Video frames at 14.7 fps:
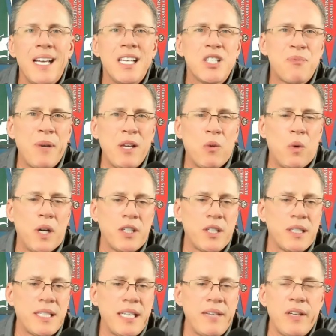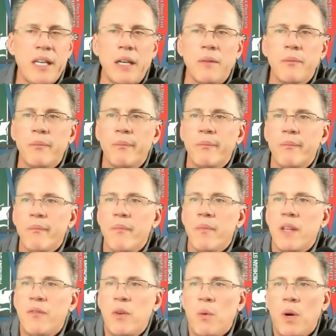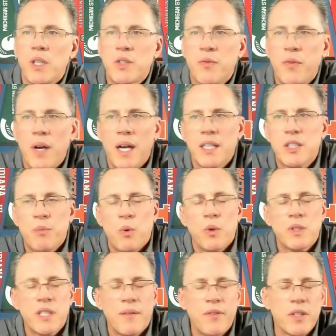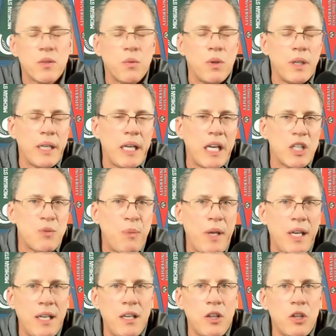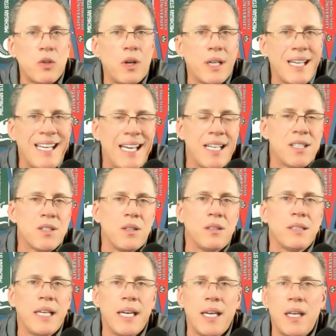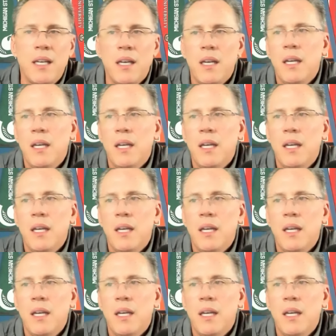Speaking of watching TV, if you watch Fox Sports, FS1, ESPN, and the Talking Heads all day,